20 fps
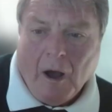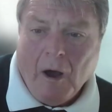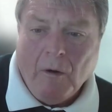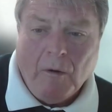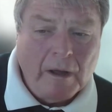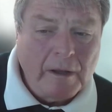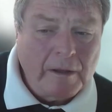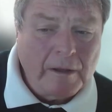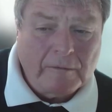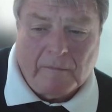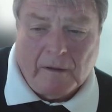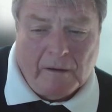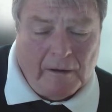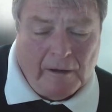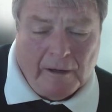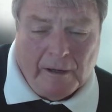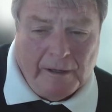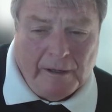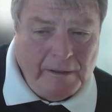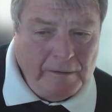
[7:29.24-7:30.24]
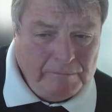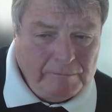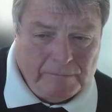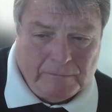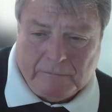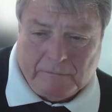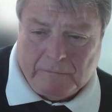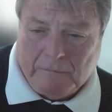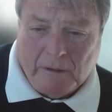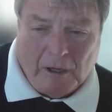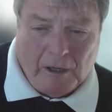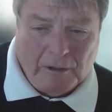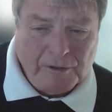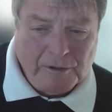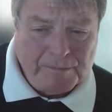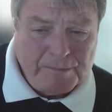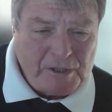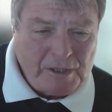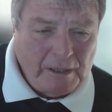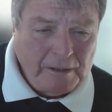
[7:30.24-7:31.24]
Oh, I
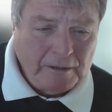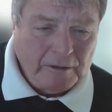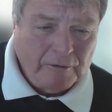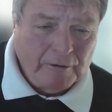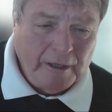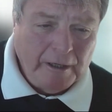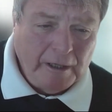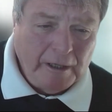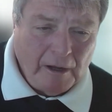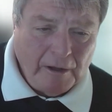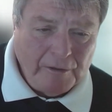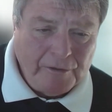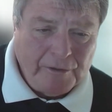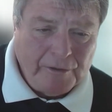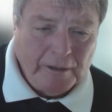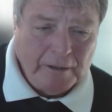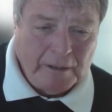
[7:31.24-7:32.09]
100% agree. I